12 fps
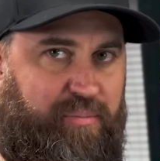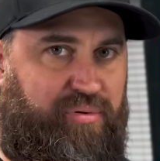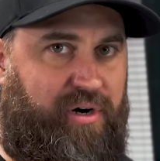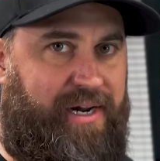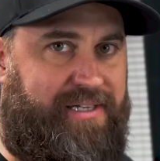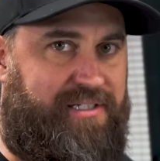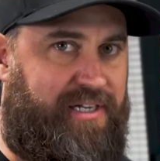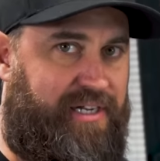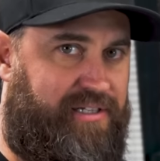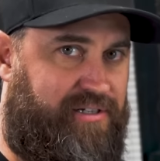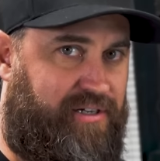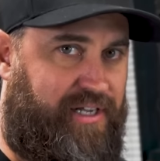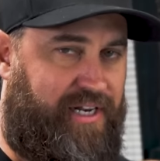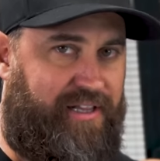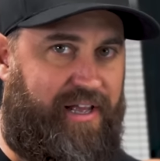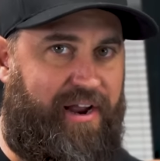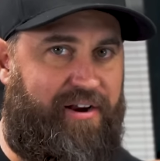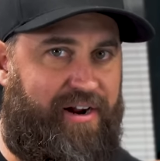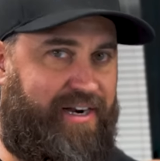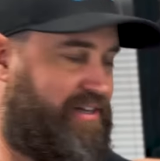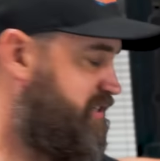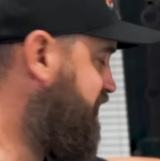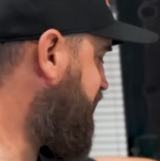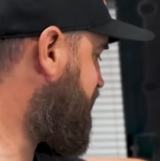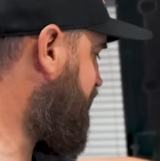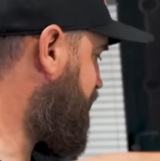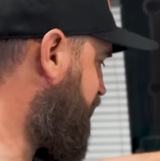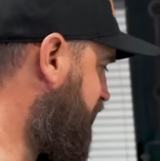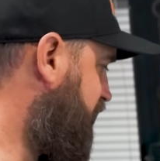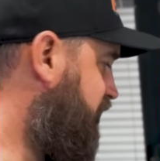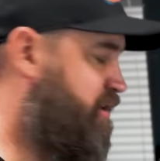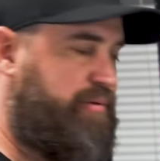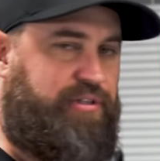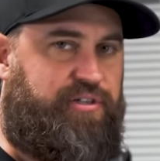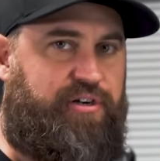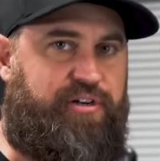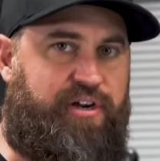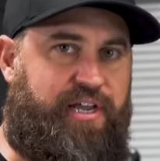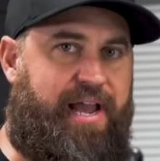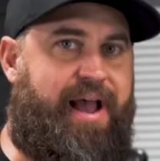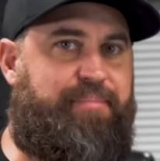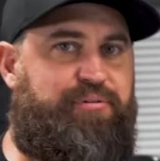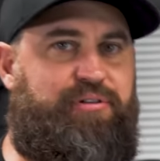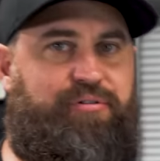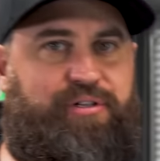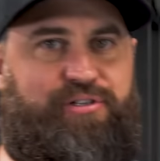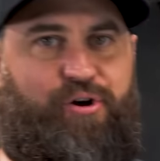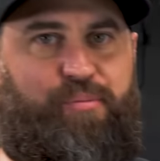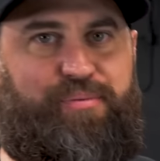process of getting the air out of the system, return your cap to its home